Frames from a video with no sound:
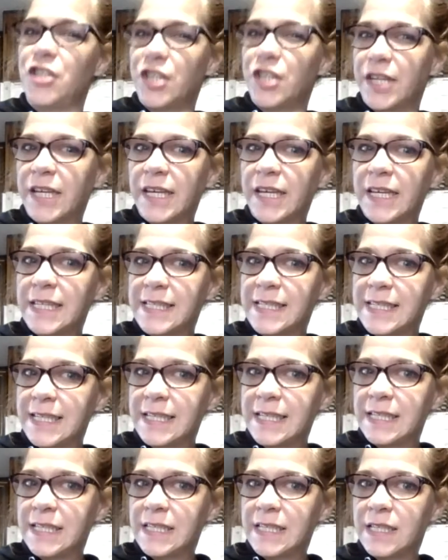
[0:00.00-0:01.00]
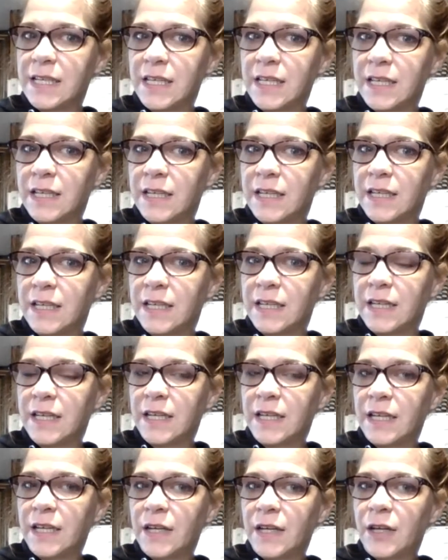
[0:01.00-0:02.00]
chicken gets eaten,
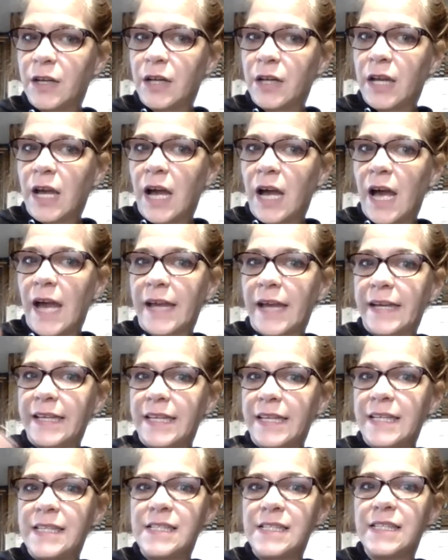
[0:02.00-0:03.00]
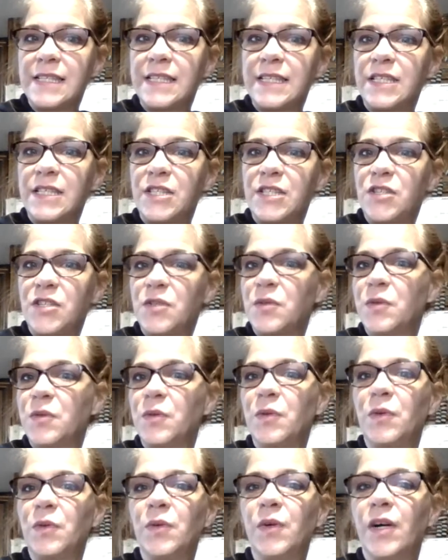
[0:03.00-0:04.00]
I could easily
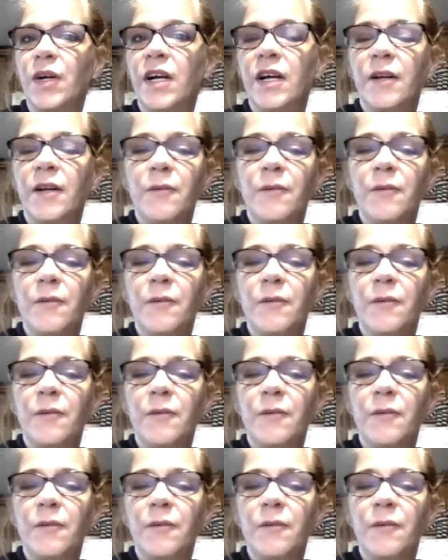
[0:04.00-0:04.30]
do